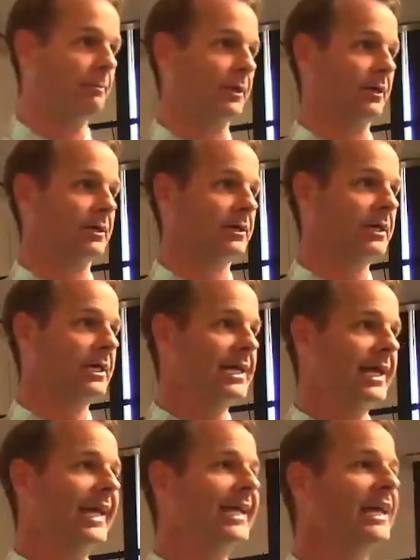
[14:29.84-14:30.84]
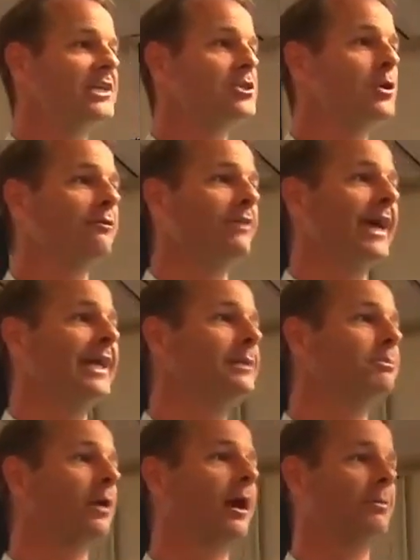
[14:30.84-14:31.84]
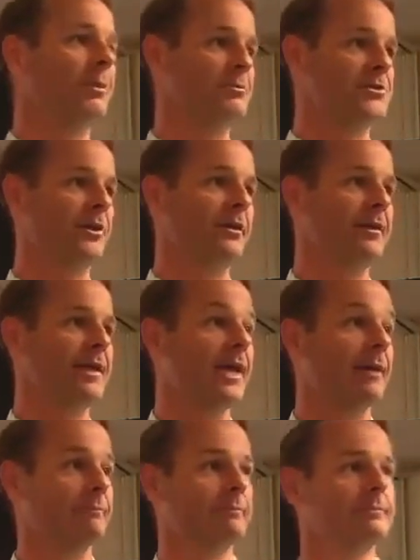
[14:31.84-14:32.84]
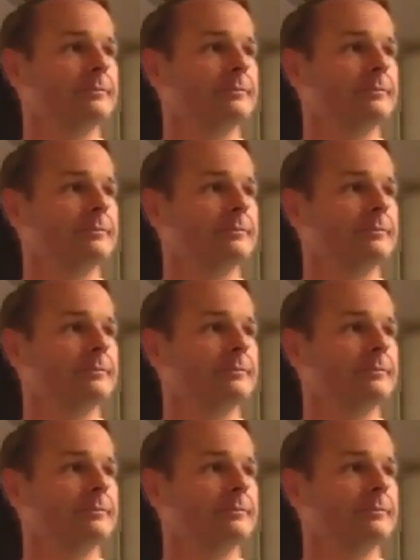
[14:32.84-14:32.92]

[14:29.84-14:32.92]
number in case you have any problems during the game.